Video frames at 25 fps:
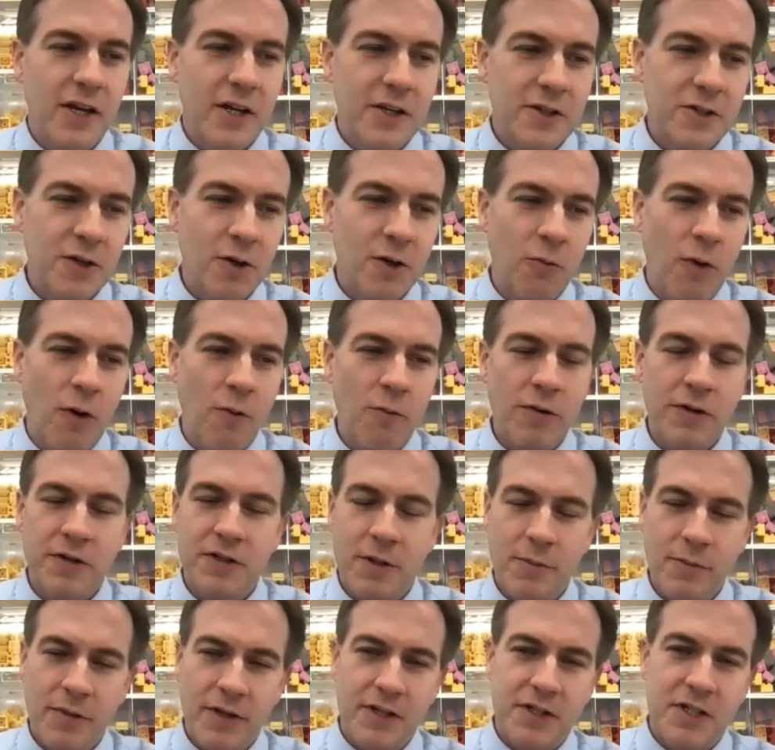So what were
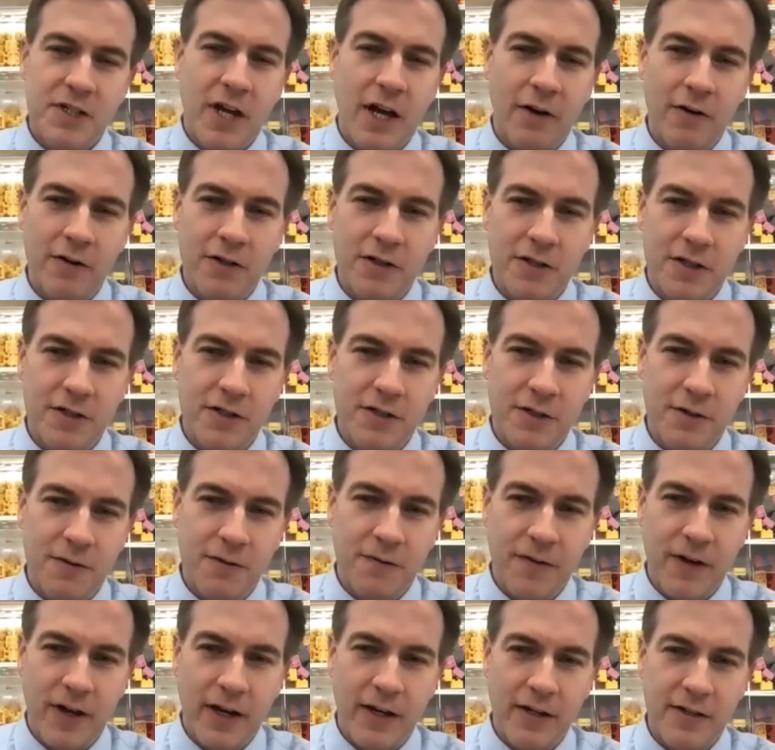some of the challenges you
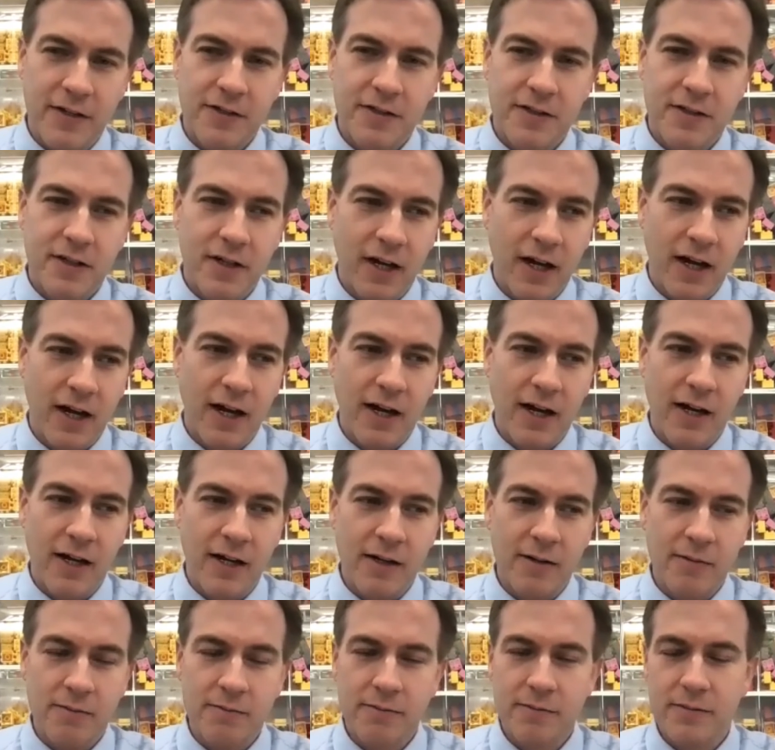faced
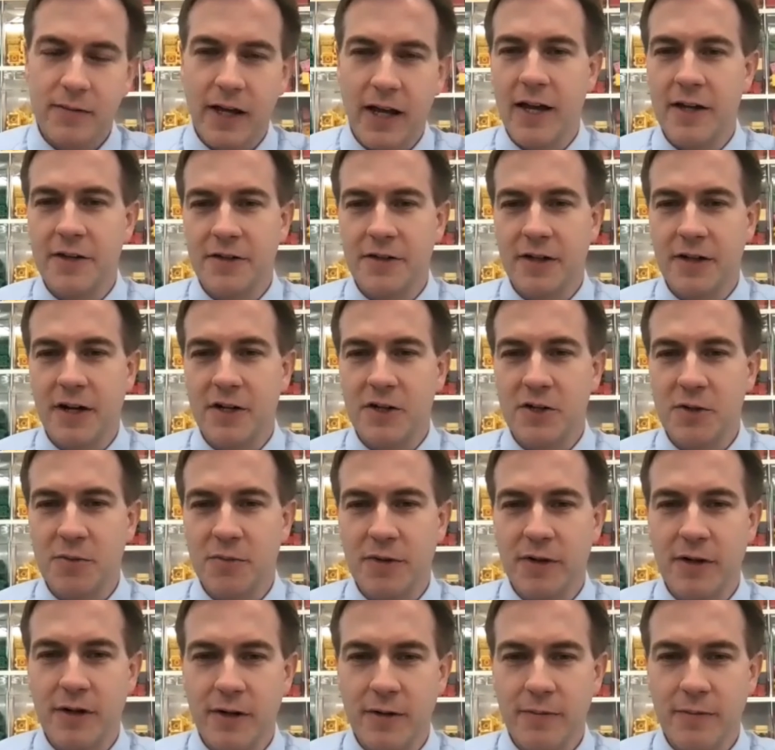as an
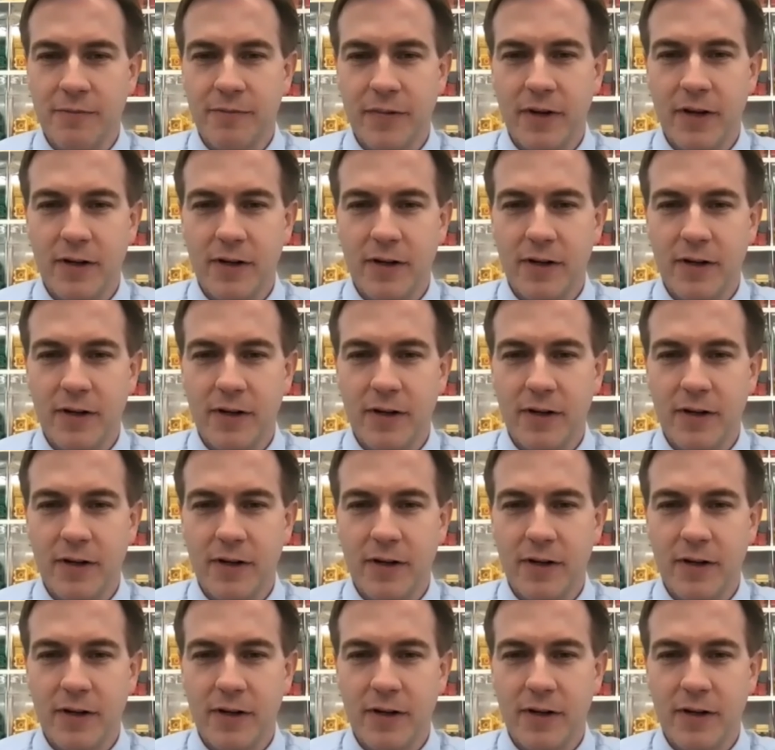entrepreneur?